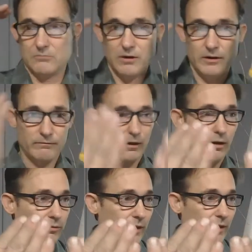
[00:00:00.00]

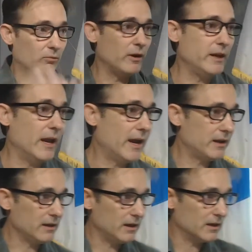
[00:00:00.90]
revolt that we had
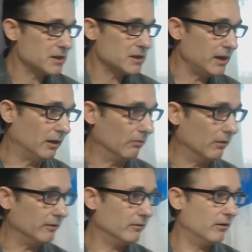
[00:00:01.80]
against England.